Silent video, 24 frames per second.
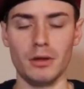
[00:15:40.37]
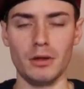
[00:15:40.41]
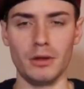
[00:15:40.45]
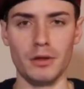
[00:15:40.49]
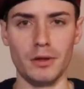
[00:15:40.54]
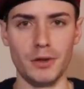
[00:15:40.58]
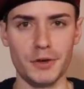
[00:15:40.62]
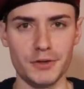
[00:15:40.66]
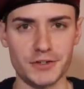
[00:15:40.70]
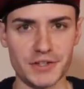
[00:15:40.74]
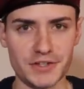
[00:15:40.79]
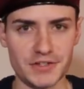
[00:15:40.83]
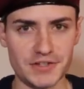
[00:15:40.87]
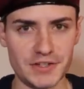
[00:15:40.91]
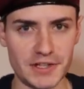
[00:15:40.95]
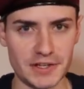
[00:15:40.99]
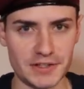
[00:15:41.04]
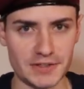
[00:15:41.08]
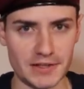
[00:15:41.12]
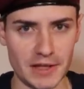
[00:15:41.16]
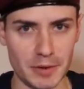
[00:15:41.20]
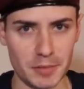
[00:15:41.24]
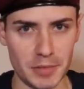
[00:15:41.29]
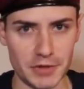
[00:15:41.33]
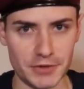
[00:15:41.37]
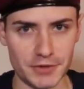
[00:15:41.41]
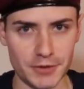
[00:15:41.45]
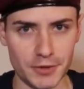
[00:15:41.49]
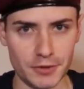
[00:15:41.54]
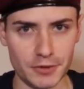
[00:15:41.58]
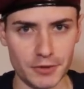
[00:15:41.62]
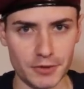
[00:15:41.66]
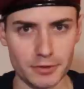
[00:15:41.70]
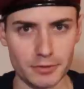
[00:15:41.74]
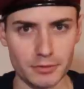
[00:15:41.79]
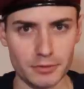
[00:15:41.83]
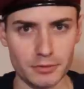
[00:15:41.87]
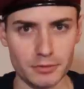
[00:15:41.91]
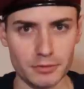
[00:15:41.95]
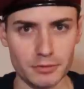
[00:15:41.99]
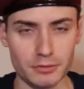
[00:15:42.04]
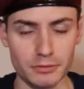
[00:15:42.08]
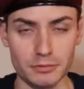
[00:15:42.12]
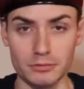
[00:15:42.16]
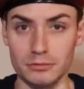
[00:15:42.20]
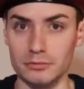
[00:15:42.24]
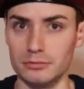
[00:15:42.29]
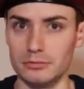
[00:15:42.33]
There's a sixth episode.
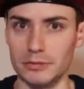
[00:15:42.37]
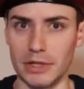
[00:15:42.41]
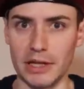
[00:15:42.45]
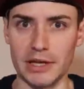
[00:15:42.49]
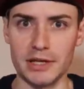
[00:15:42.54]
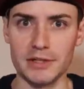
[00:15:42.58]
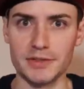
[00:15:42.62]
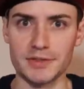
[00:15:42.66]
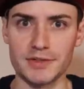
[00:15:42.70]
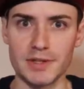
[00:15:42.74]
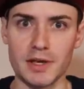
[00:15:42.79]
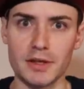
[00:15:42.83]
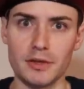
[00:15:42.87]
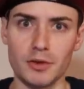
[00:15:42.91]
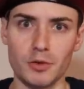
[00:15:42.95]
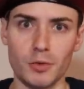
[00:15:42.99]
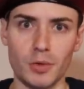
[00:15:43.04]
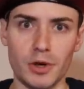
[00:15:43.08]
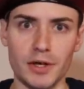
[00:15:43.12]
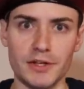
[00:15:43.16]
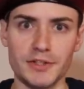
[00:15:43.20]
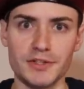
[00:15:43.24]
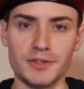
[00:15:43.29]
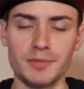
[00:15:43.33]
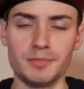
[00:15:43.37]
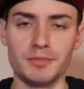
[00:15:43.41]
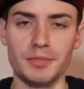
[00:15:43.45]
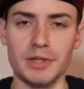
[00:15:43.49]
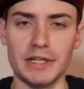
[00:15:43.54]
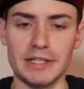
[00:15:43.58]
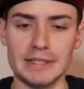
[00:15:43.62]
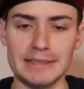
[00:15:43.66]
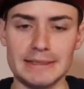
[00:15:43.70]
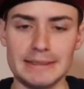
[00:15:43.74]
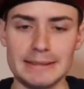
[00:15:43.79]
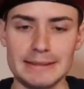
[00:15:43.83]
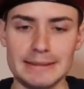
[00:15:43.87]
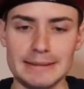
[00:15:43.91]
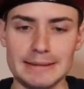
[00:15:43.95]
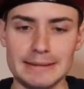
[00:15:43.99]
They didn't say there was, but